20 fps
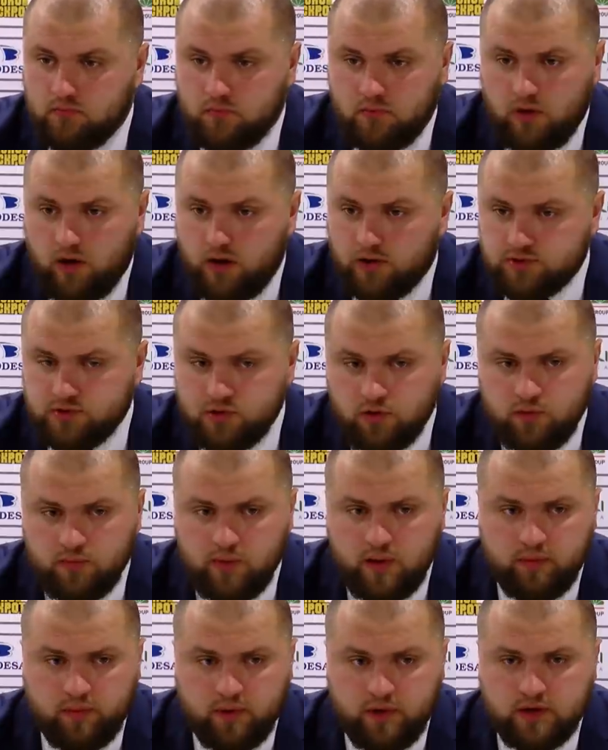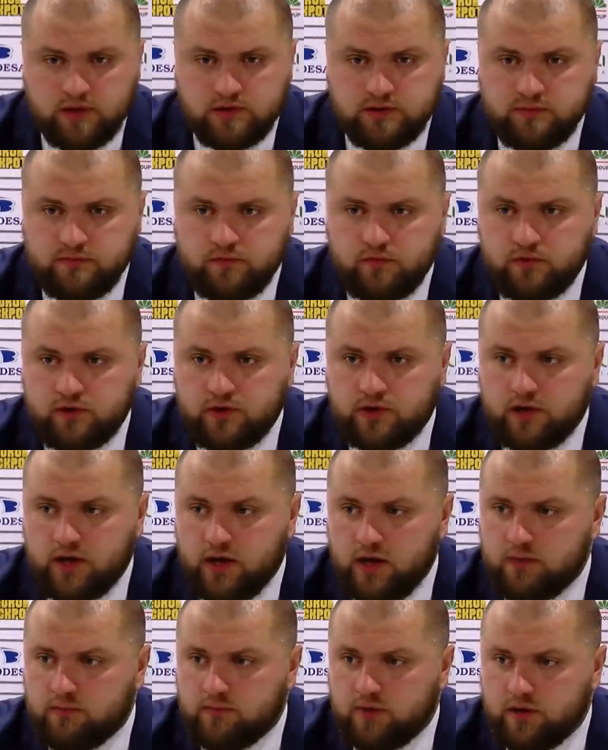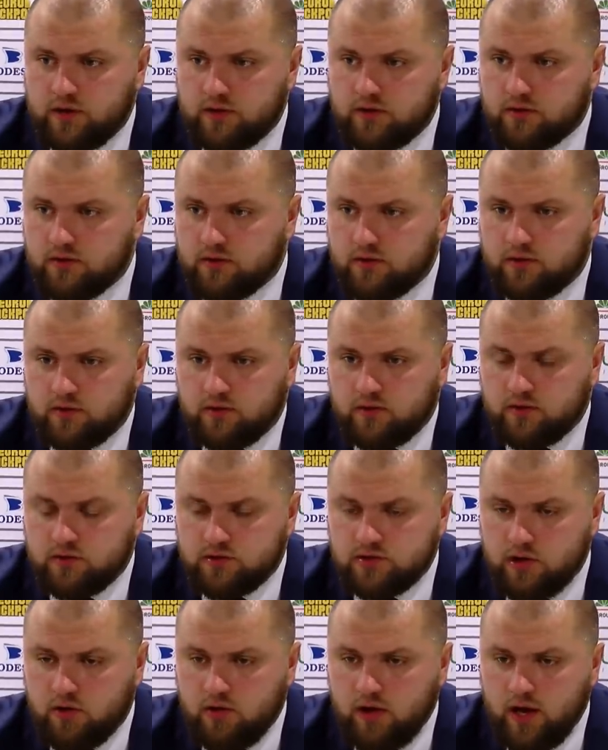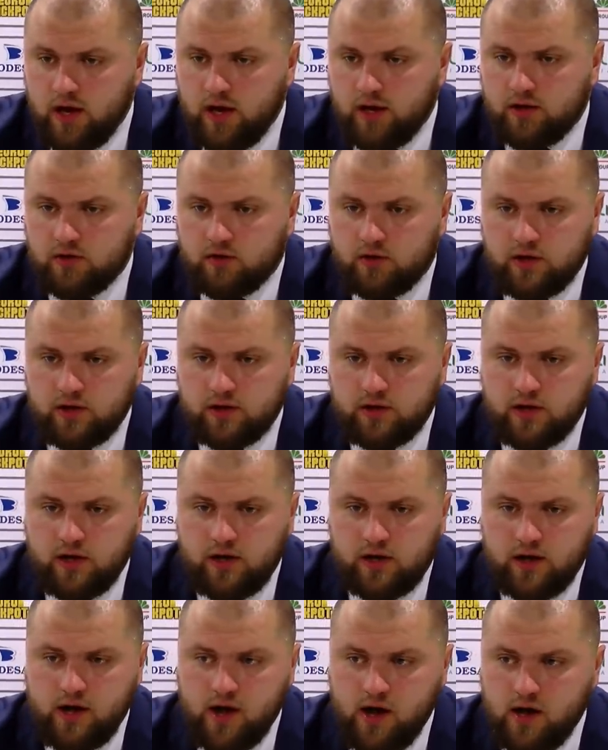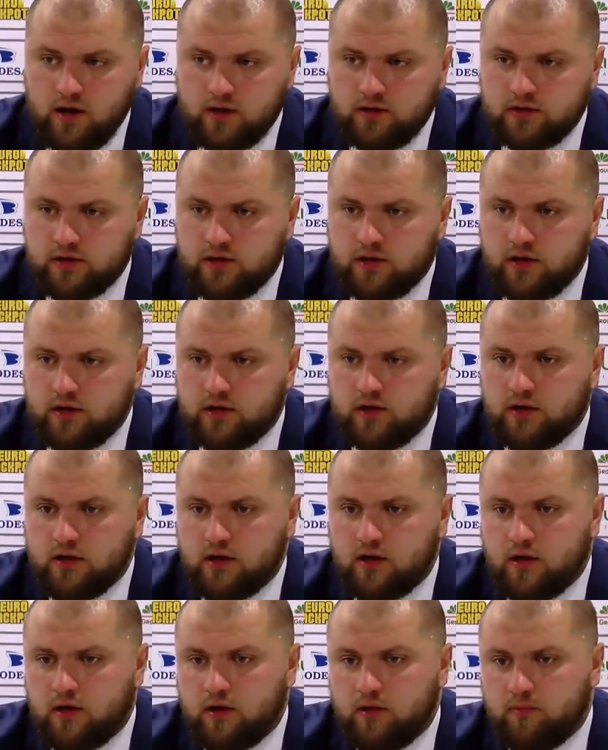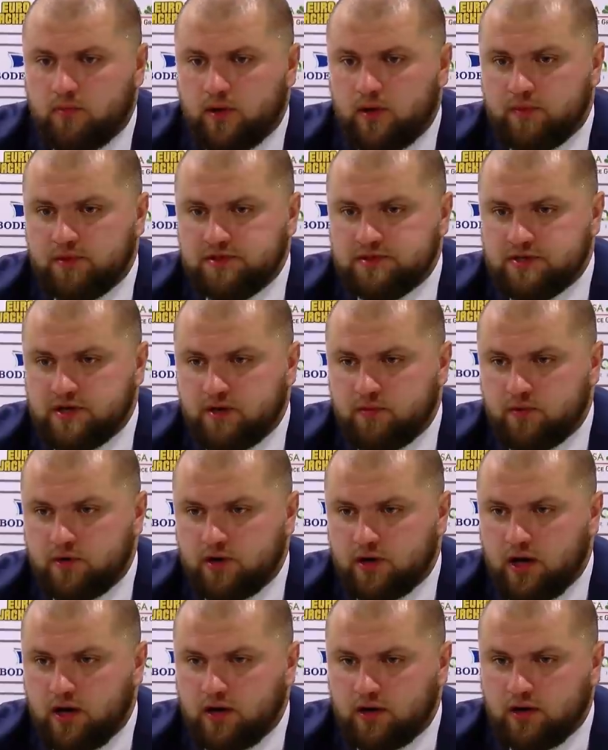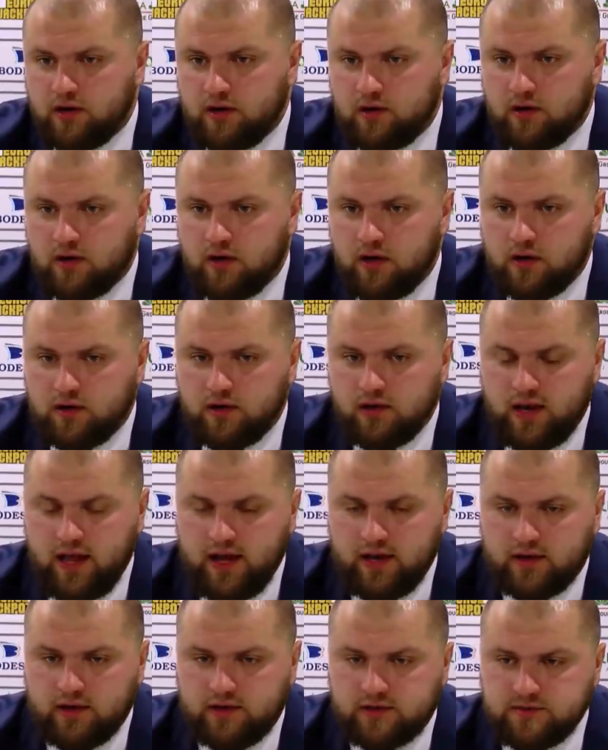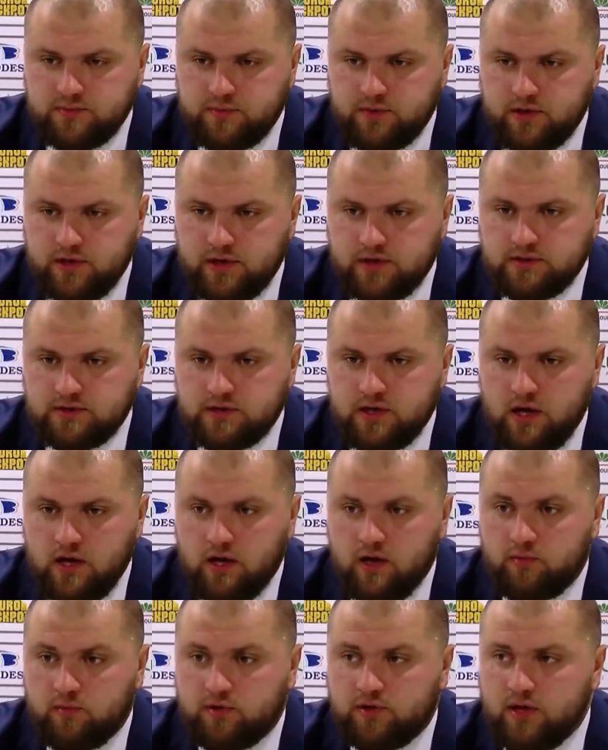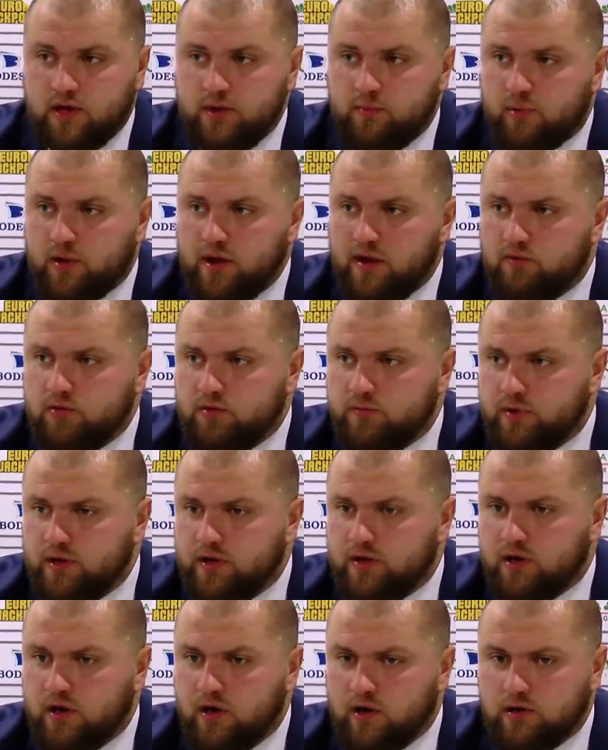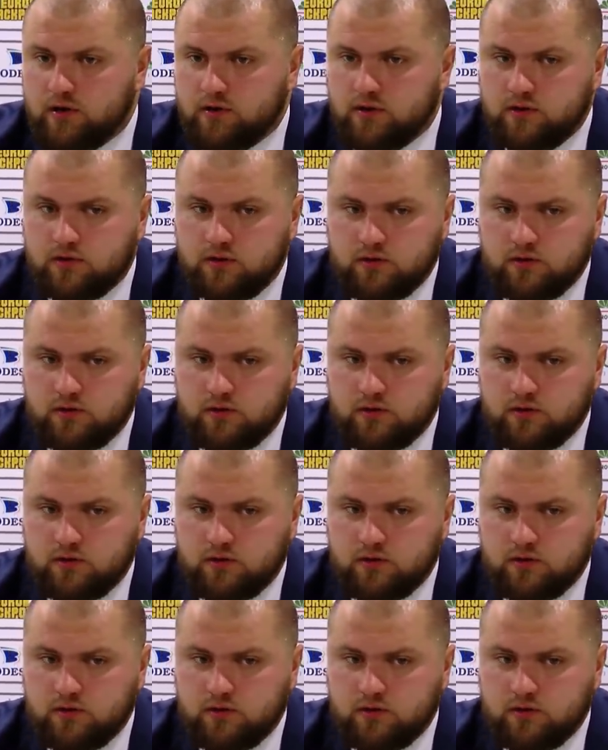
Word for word: I told my players before a game that uh, Šiauliai, okay, they are young, they uh, maybe somewhere lack, uh, lack, lack experience, but they play with big heart.